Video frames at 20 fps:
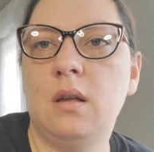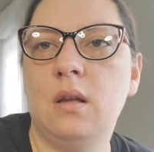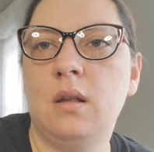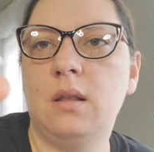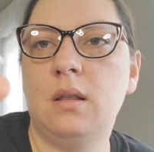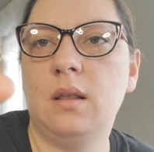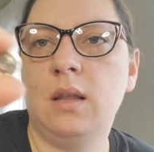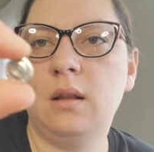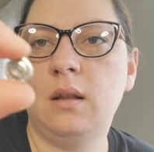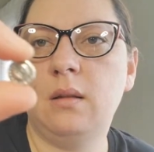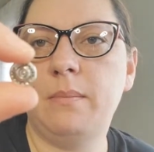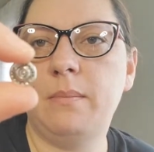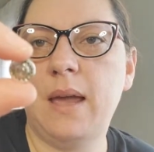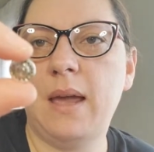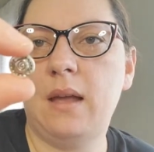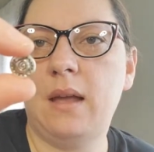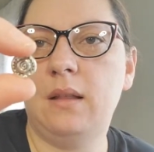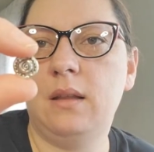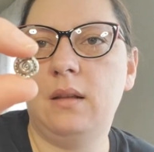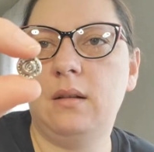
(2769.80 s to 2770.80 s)
Little,
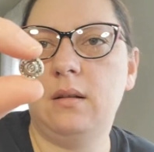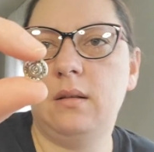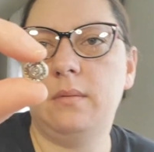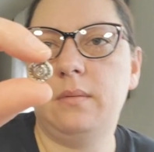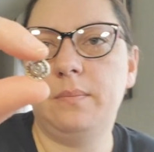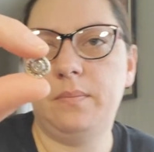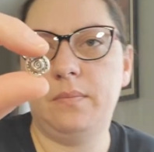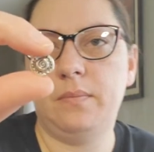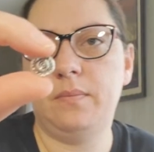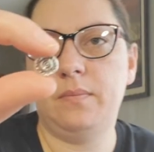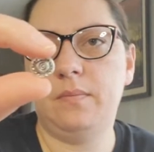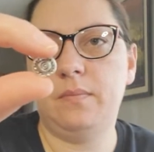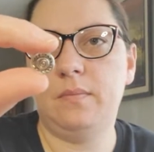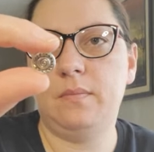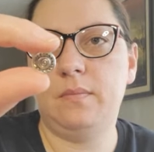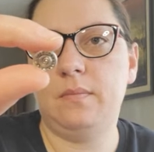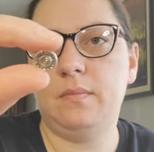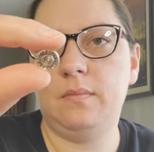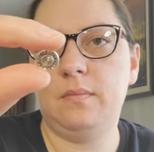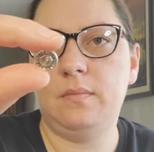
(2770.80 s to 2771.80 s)
little
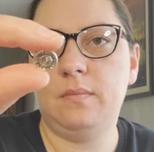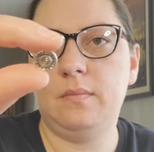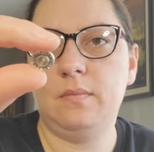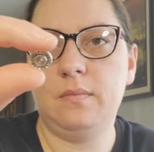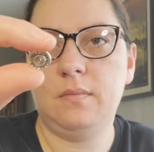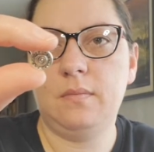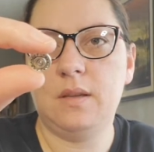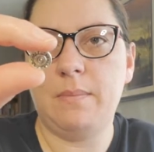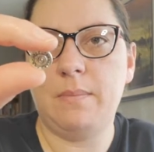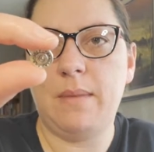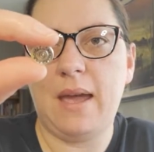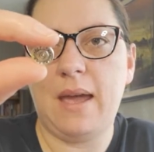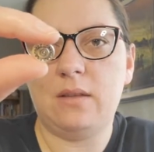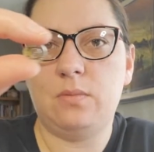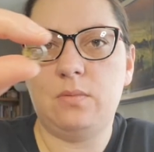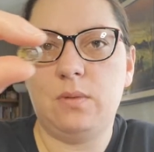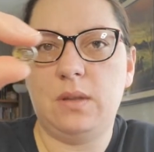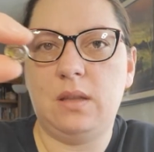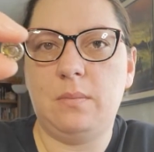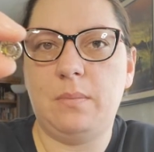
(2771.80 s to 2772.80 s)
to match
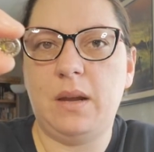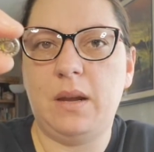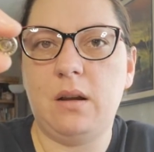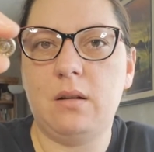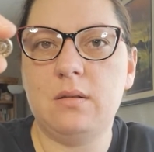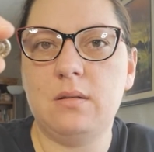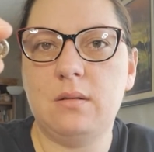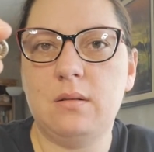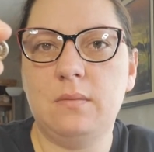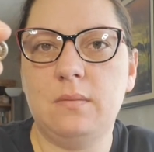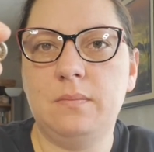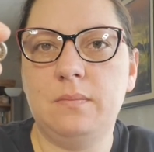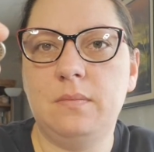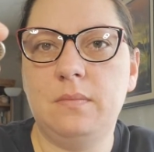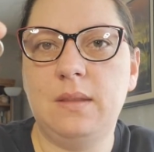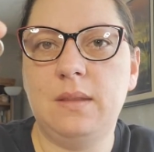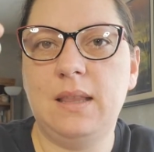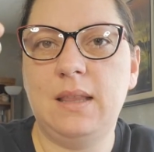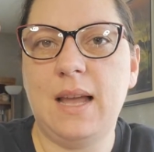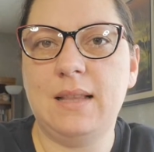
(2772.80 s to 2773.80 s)
with the bears.
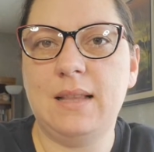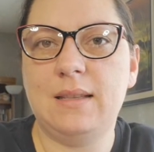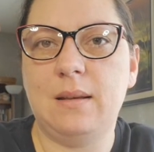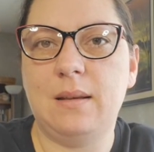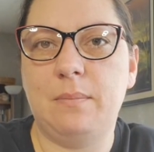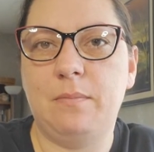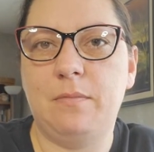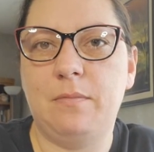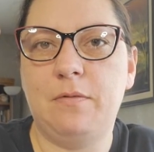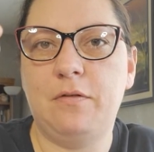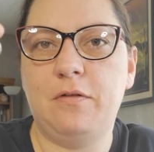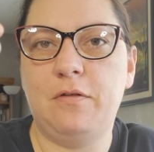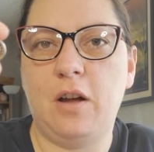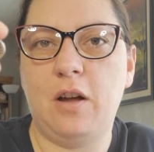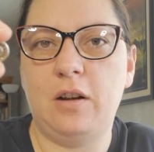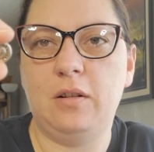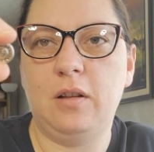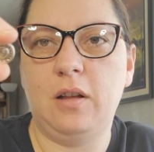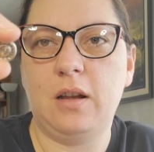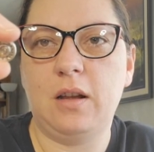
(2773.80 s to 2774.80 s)
That's a
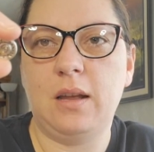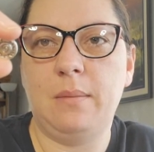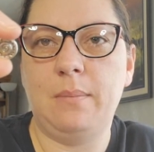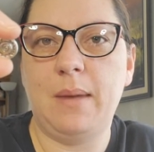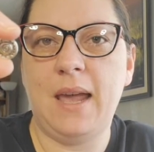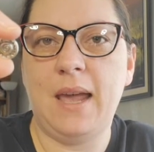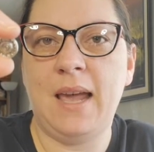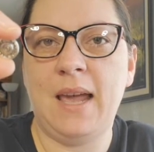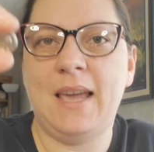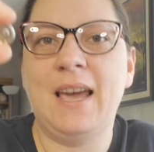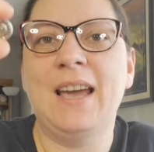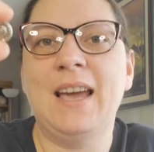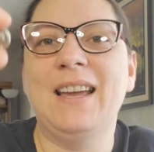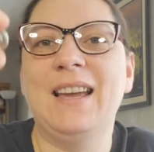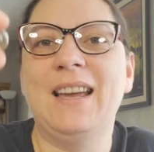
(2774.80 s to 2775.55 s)
fun looking bag.